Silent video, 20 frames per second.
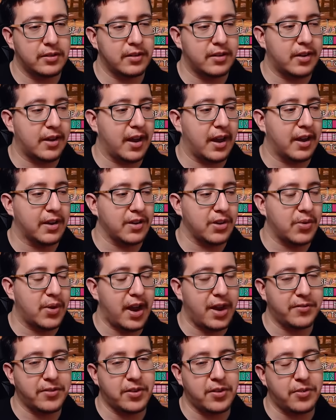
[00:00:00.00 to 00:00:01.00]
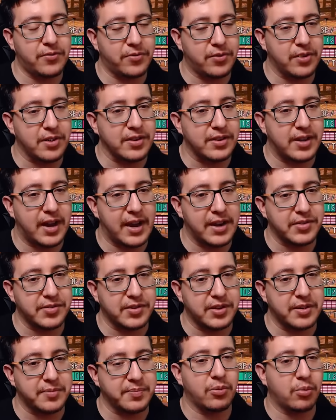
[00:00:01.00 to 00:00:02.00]
Yeah, you have to go for a dash
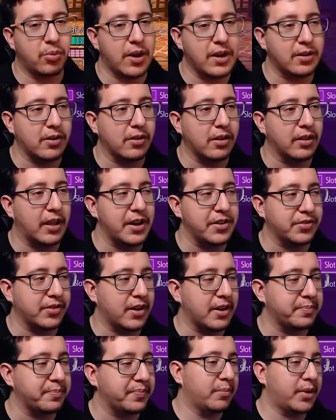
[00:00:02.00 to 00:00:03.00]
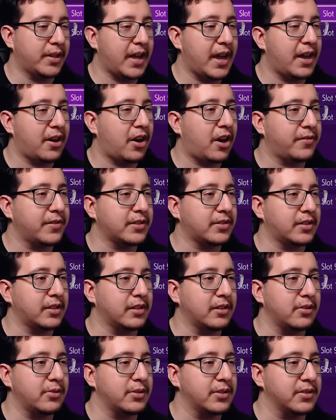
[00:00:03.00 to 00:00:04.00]
up regular light chop, but that obviously
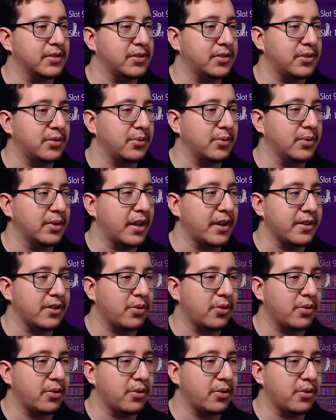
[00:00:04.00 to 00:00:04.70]
loses to like